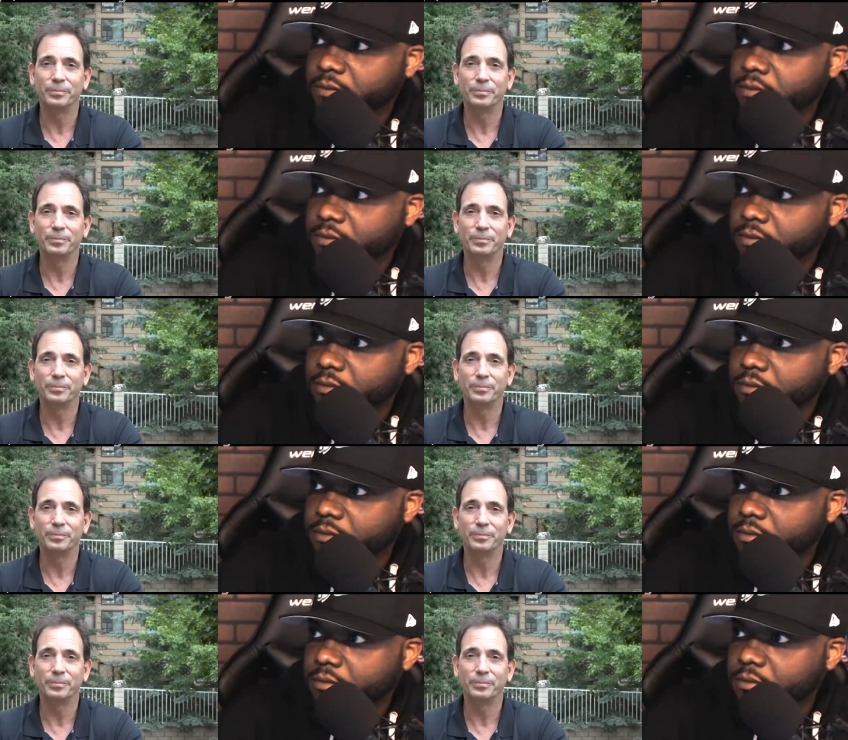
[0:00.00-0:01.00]

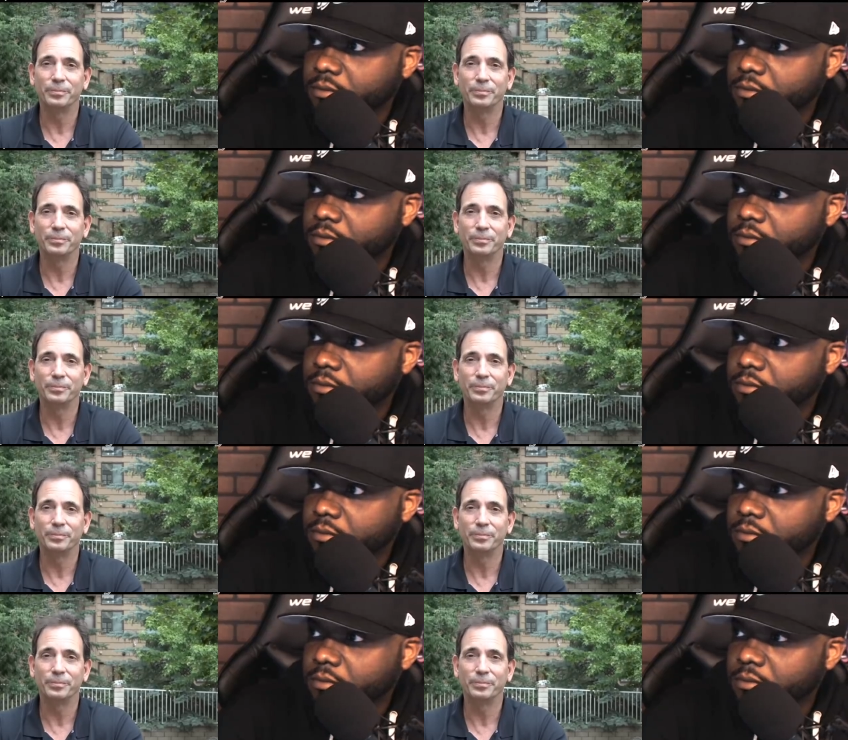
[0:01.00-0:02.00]

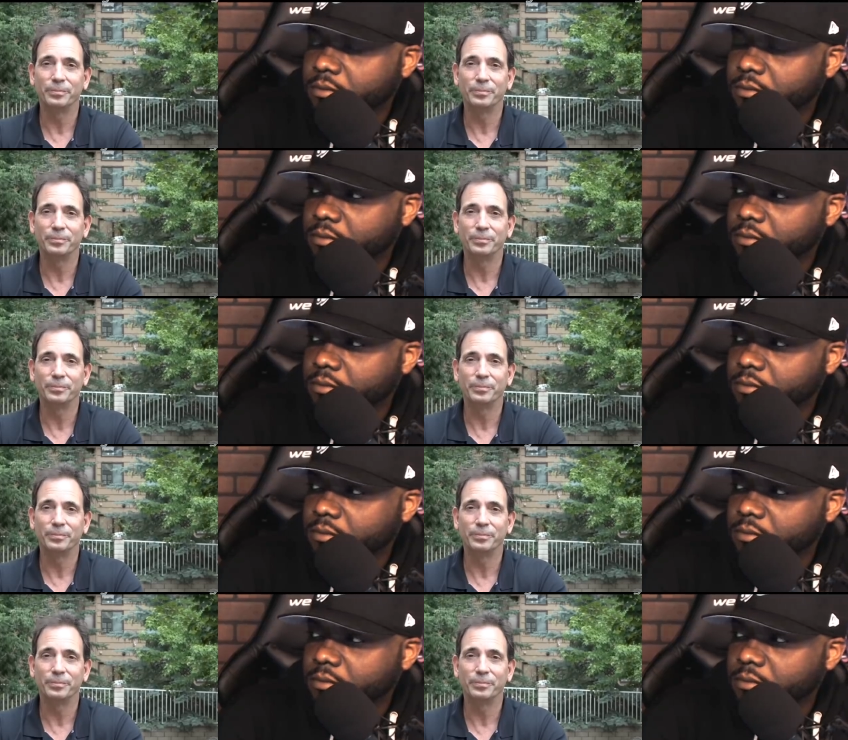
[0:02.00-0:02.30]
(silence)